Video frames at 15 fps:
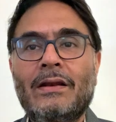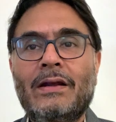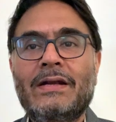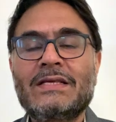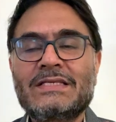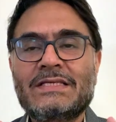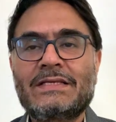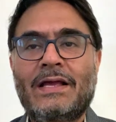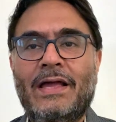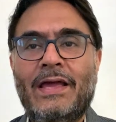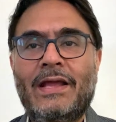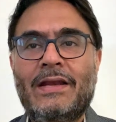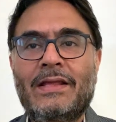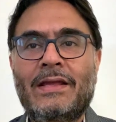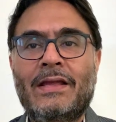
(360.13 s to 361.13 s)

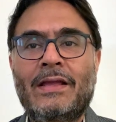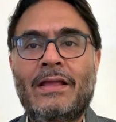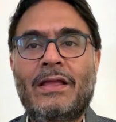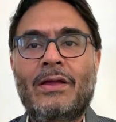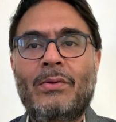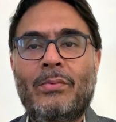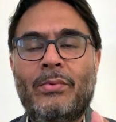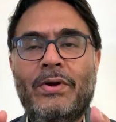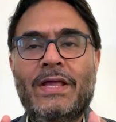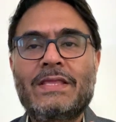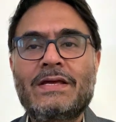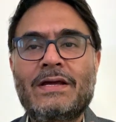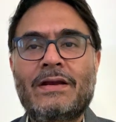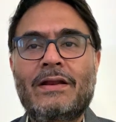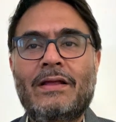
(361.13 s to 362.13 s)
deciding
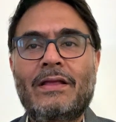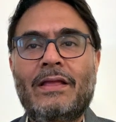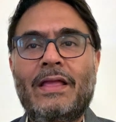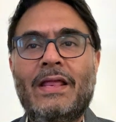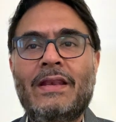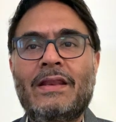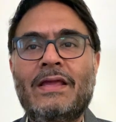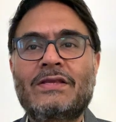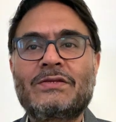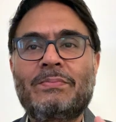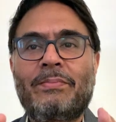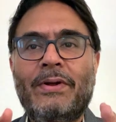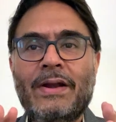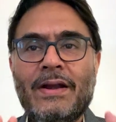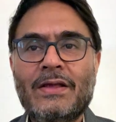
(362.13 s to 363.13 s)
whether an
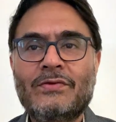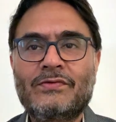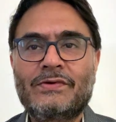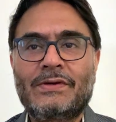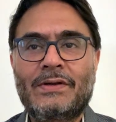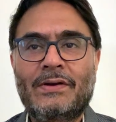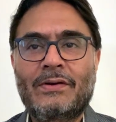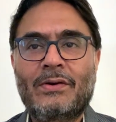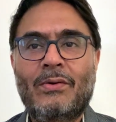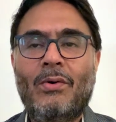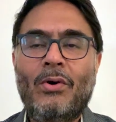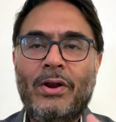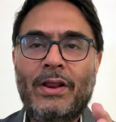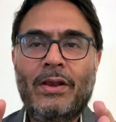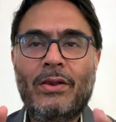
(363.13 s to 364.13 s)
expenditure
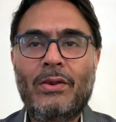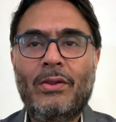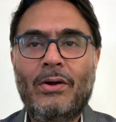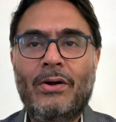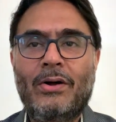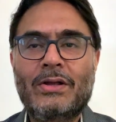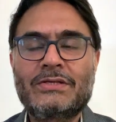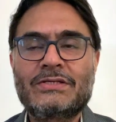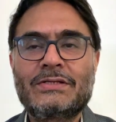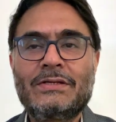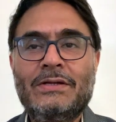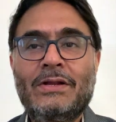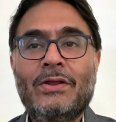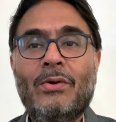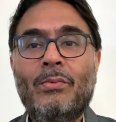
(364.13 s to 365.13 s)
or a loss
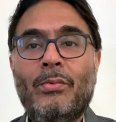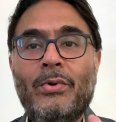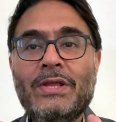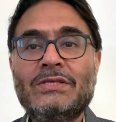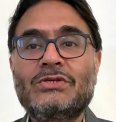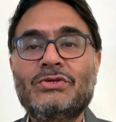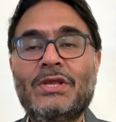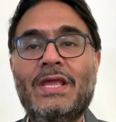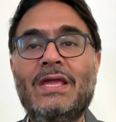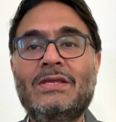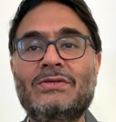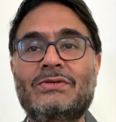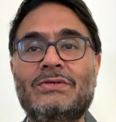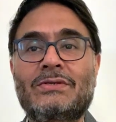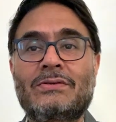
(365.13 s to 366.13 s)
which
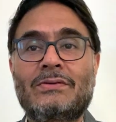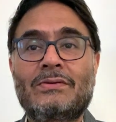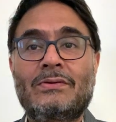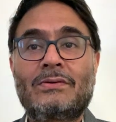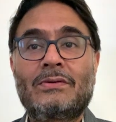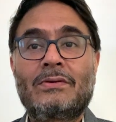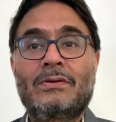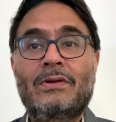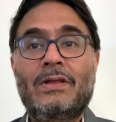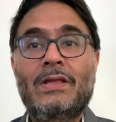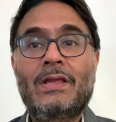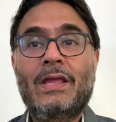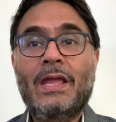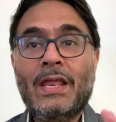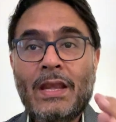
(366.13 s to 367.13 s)
is
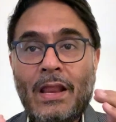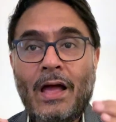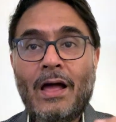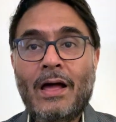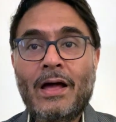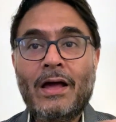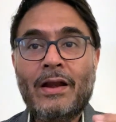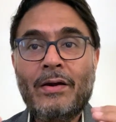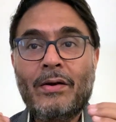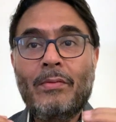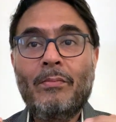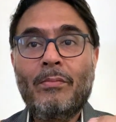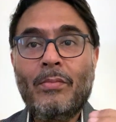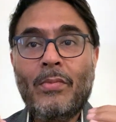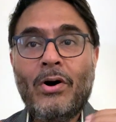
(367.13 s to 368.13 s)
in our
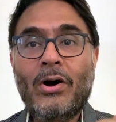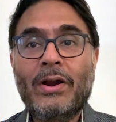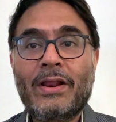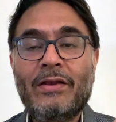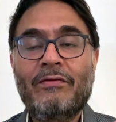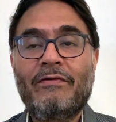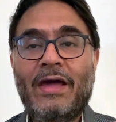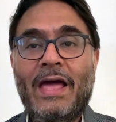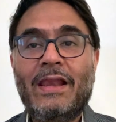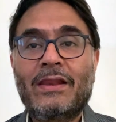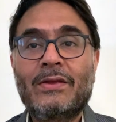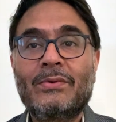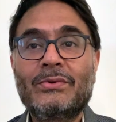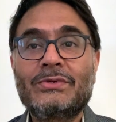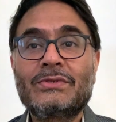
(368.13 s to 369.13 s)
moral
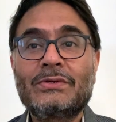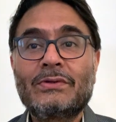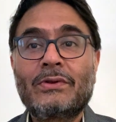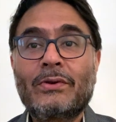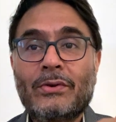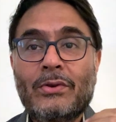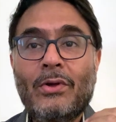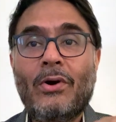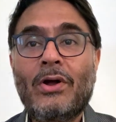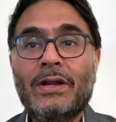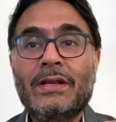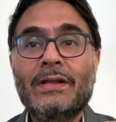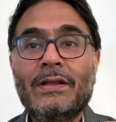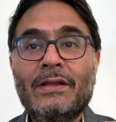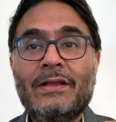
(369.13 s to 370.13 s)
values
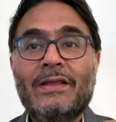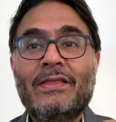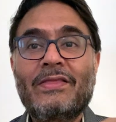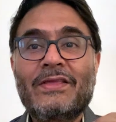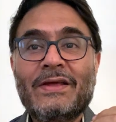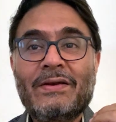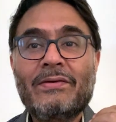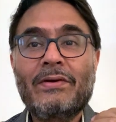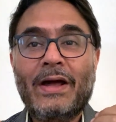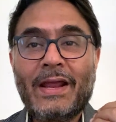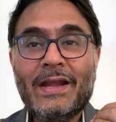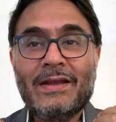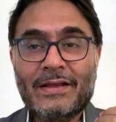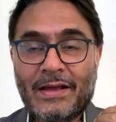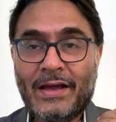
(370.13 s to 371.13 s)
not the
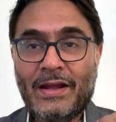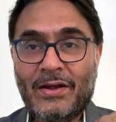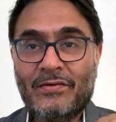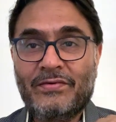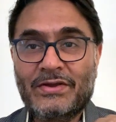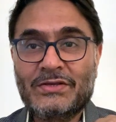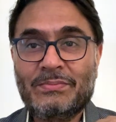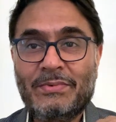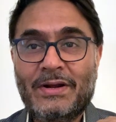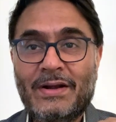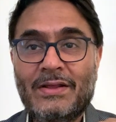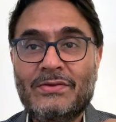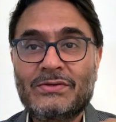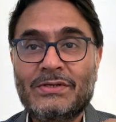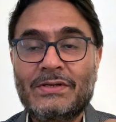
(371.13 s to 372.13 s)
right kind of
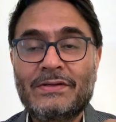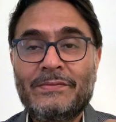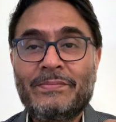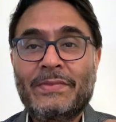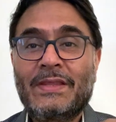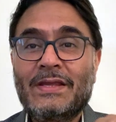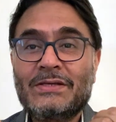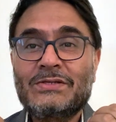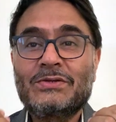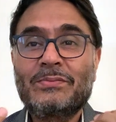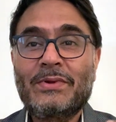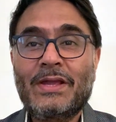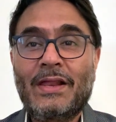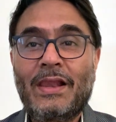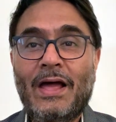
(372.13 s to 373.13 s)
expenditure is to
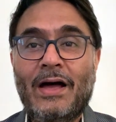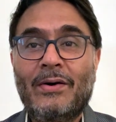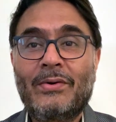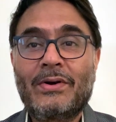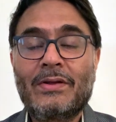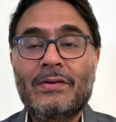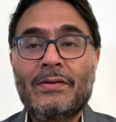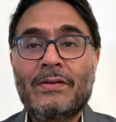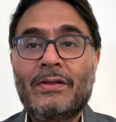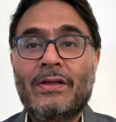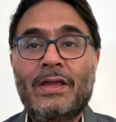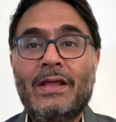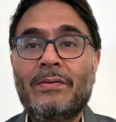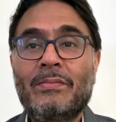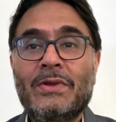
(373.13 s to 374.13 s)
be allowed
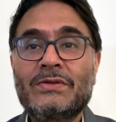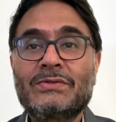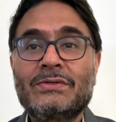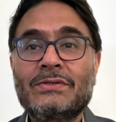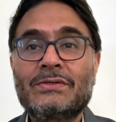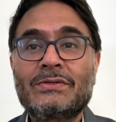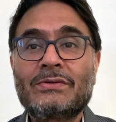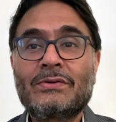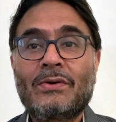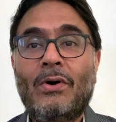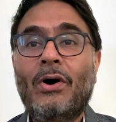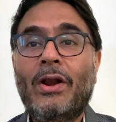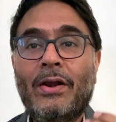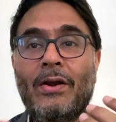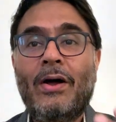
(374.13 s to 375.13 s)
in business
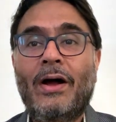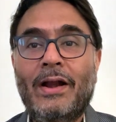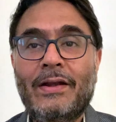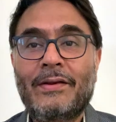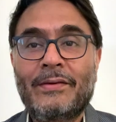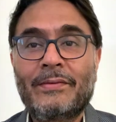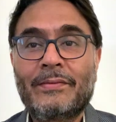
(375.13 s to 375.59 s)
or not.